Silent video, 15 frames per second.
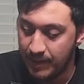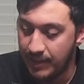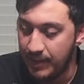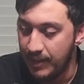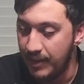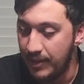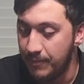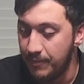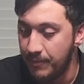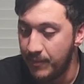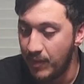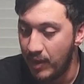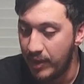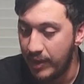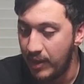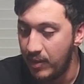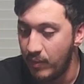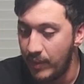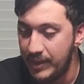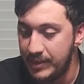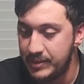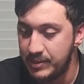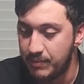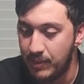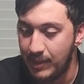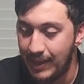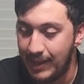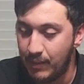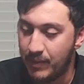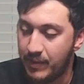Um, I gotta wait to
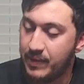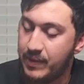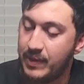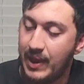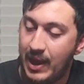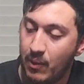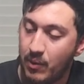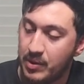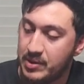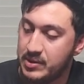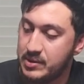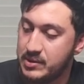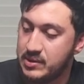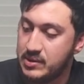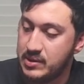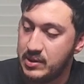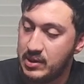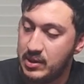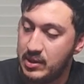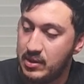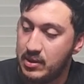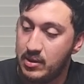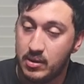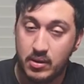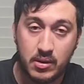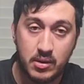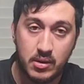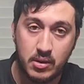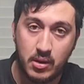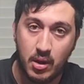play with that one to see
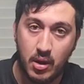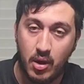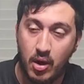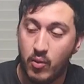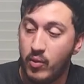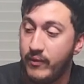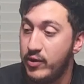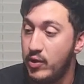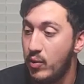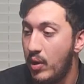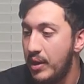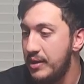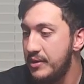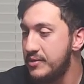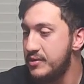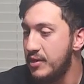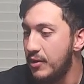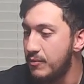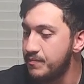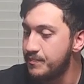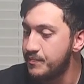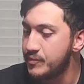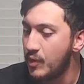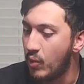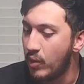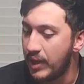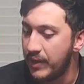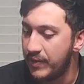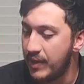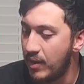uh, a review on it. So we'll
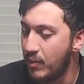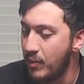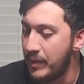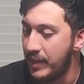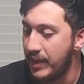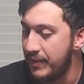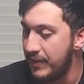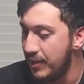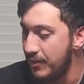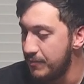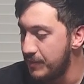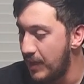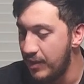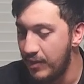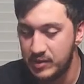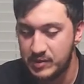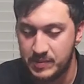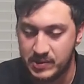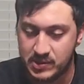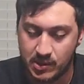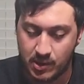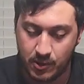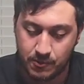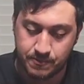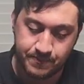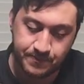get there when we get there. I know it's been slow.